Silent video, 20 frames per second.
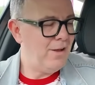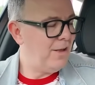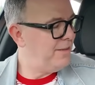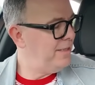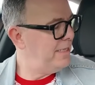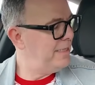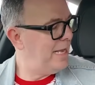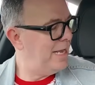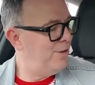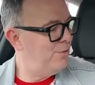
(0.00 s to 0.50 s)
I
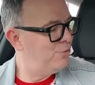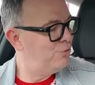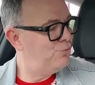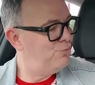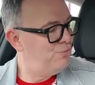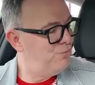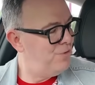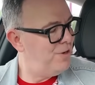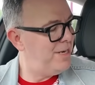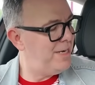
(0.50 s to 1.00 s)
think that looks
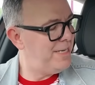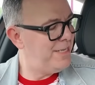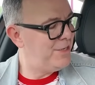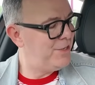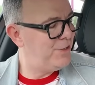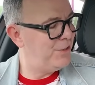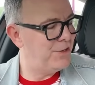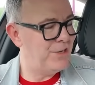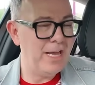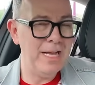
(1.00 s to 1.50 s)
really
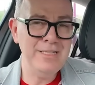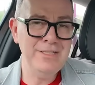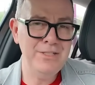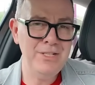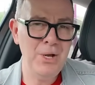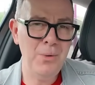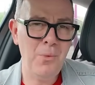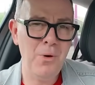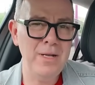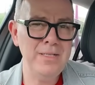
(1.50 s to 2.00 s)
good. And you
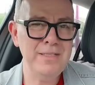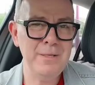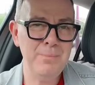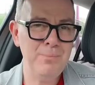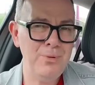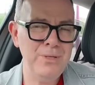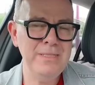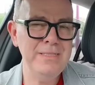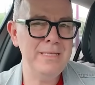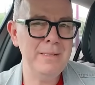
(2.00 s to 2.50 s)
know what? It's a
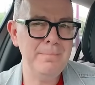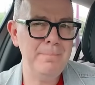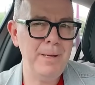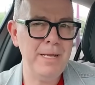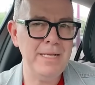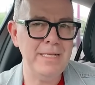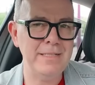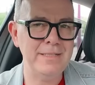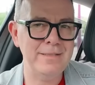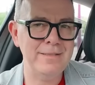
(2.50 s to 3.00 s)
printed
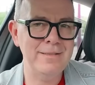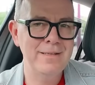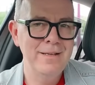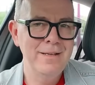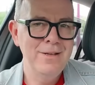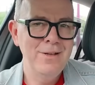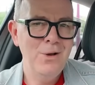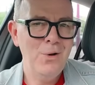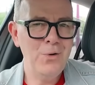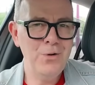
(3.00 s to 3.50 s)
piece
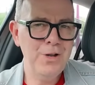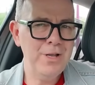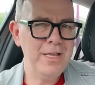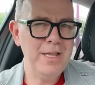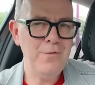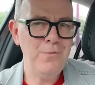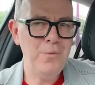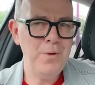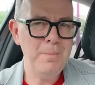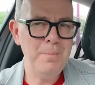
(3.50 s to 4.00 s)
on a
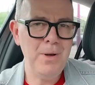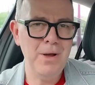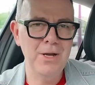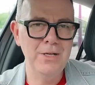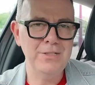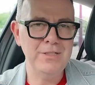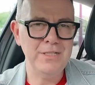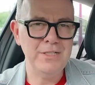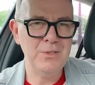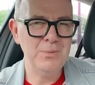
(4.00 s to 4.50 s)
gift with
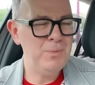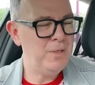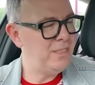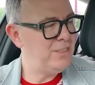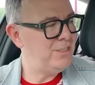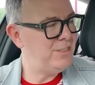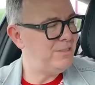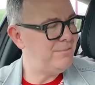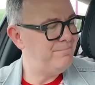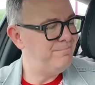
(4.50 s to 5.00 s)
purchase,
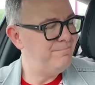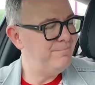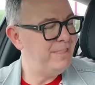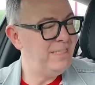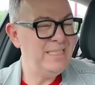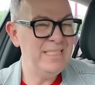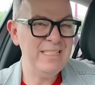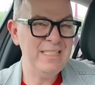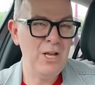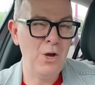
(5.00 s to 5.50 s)
which
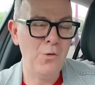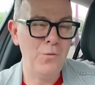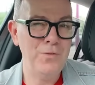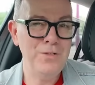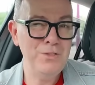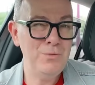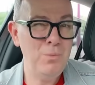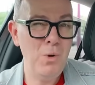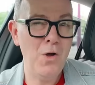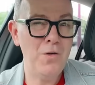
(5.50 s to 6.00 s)
in itself
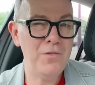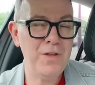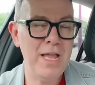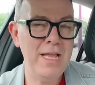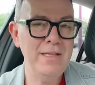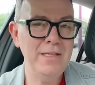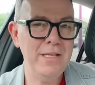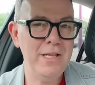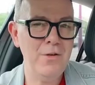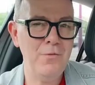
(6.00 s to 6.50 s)
is worth
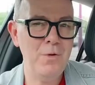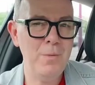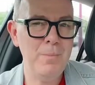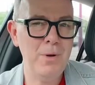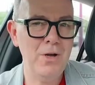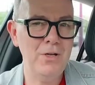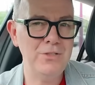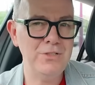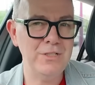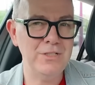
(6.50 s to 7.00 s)
getting the gift with
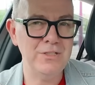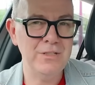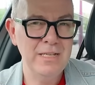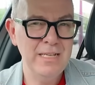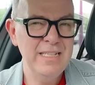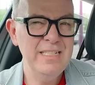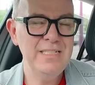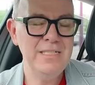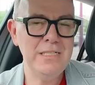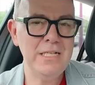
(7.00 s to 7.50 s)
purchase
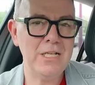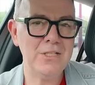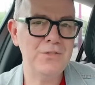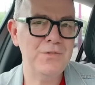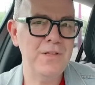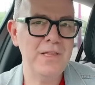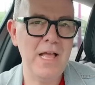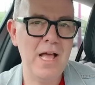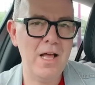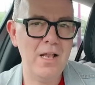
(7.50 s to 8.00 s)
just
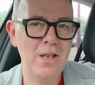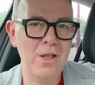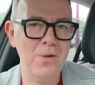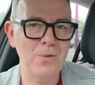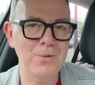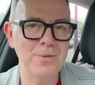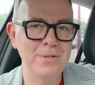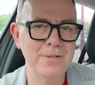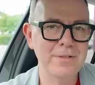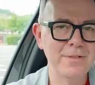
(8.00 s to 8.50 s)
for that alone.